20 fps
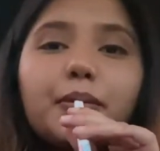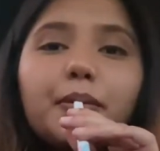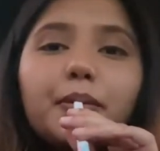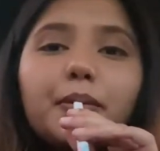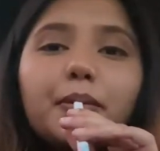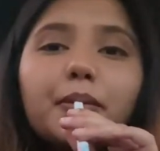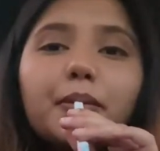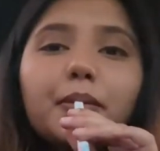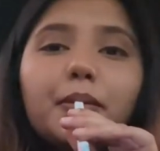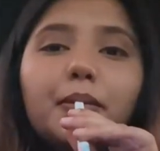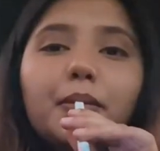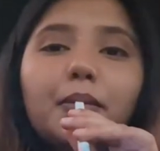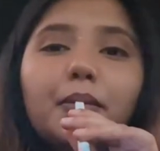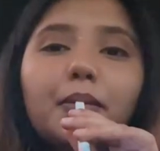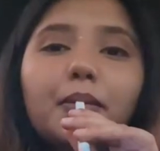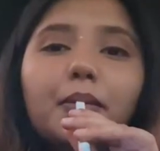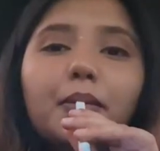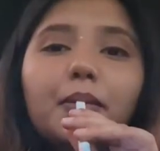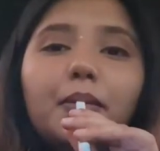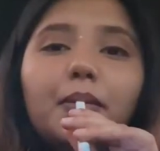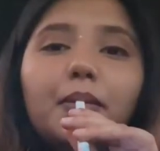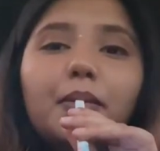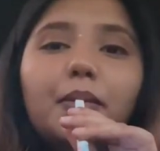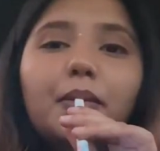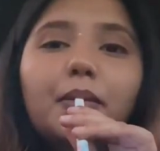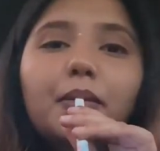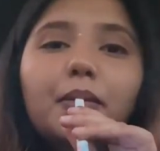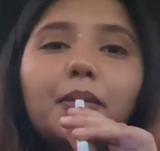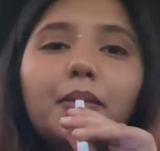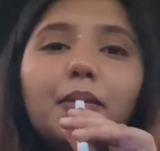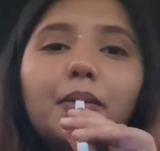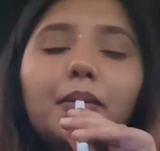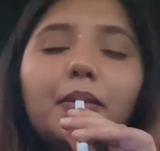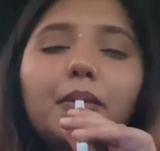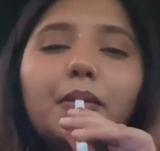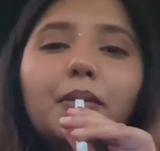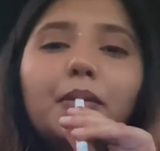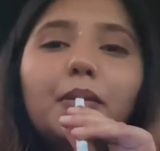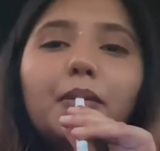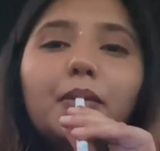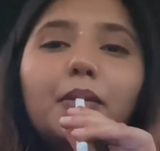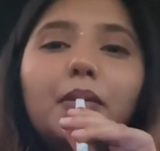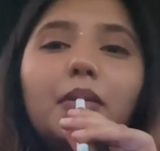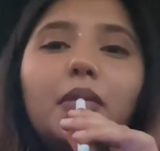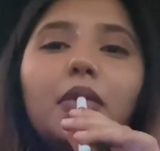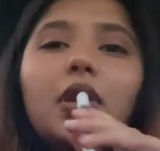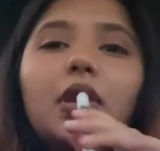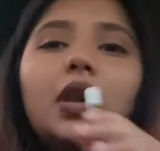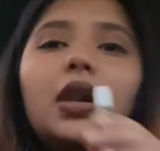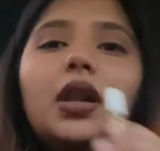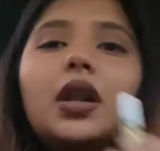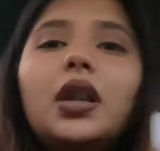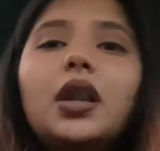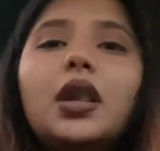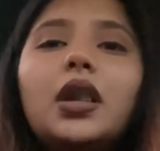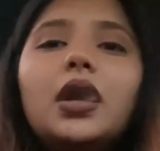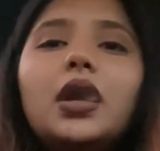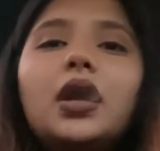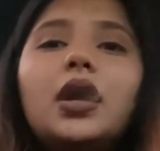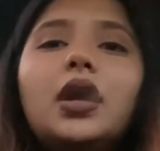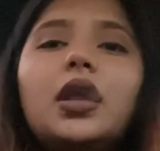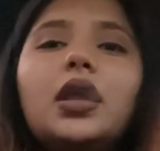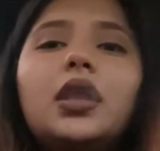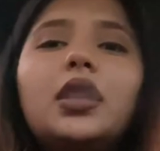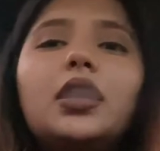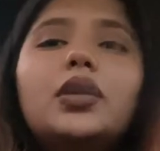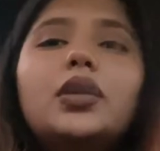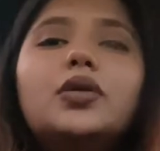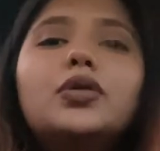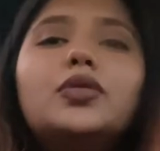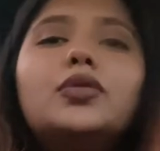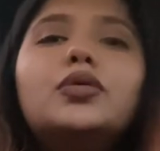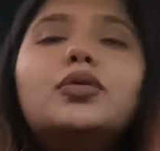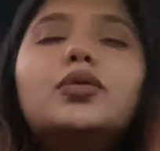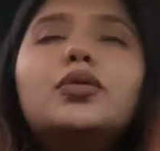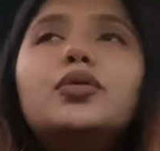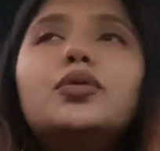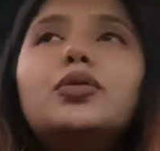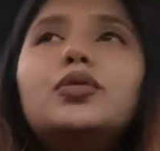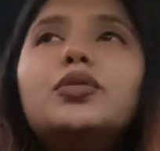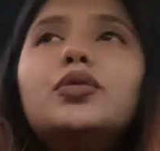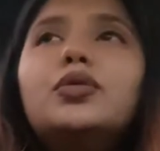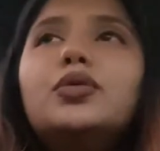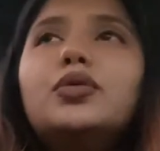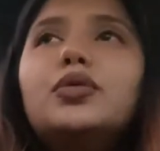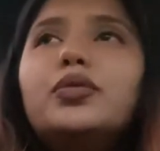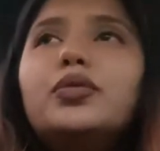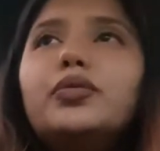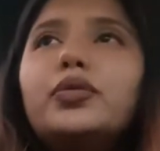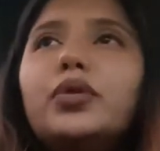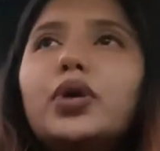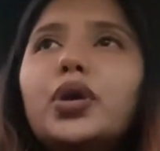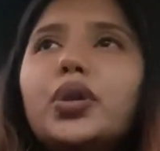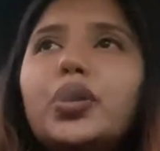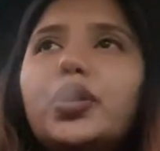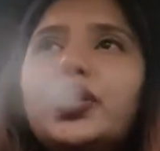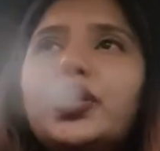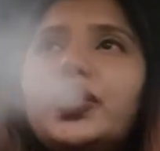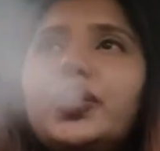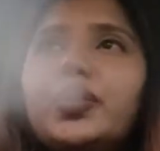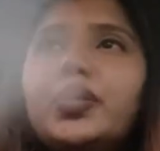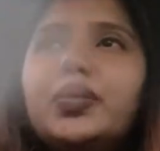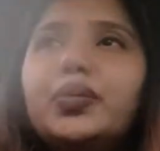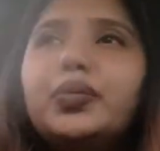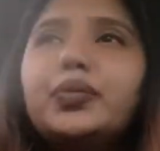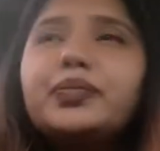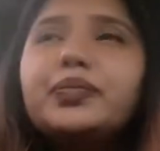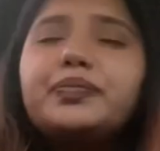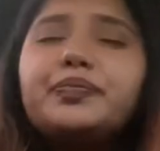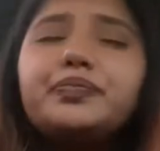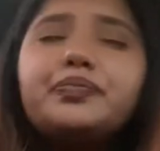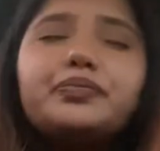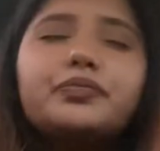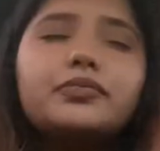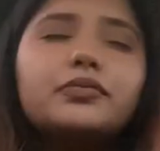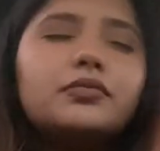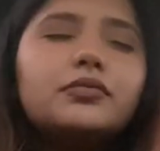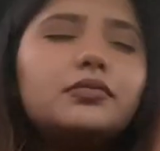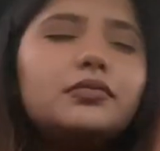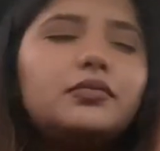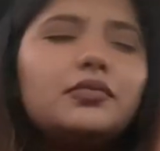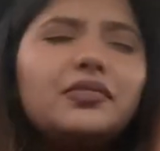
[no speech]